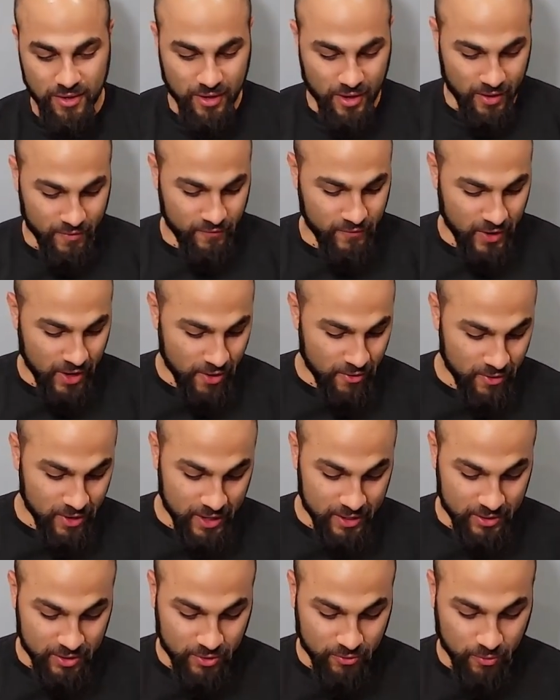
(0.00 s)
very
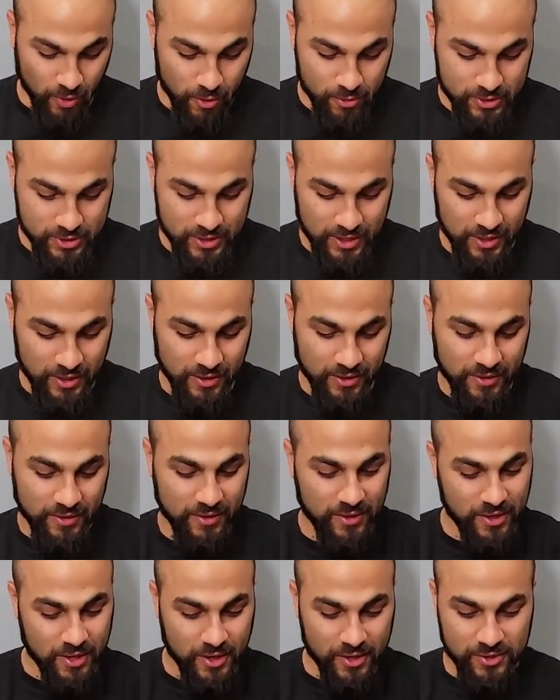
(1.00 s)
engrossing
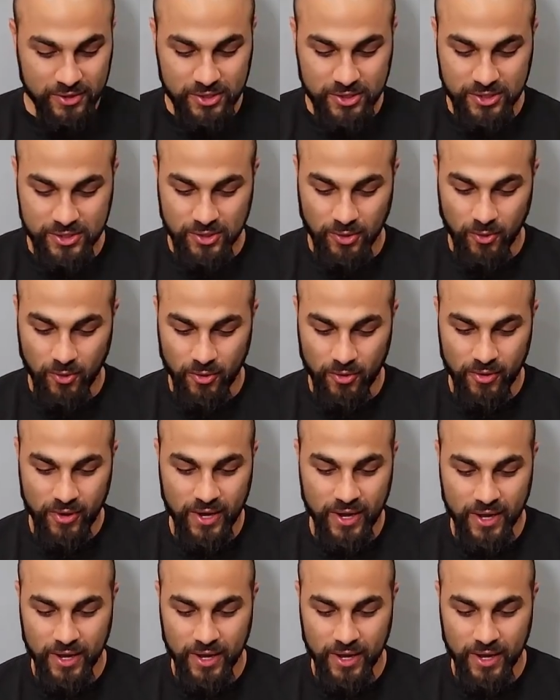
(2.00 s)
story,